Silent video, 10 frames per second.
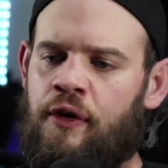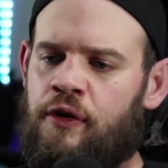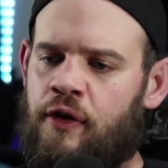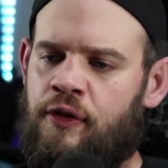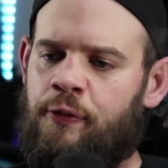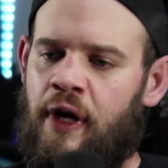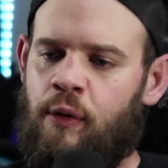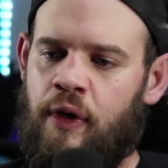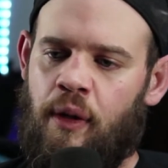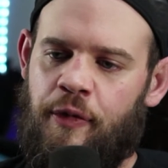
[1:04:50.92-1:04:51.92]
So let's
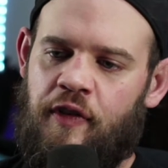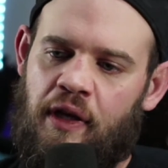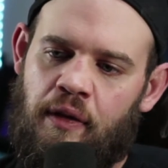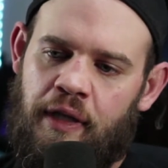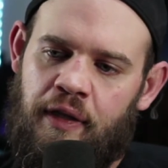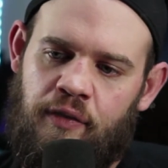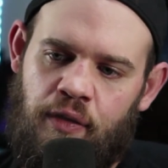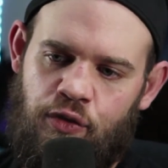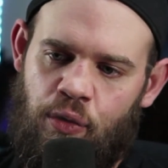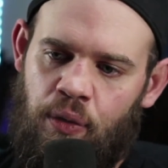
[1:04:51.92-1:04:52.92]
fire one up and take a look at its
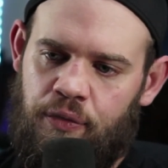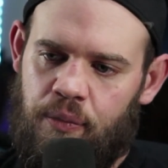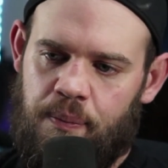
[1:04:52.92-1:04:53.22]
controls.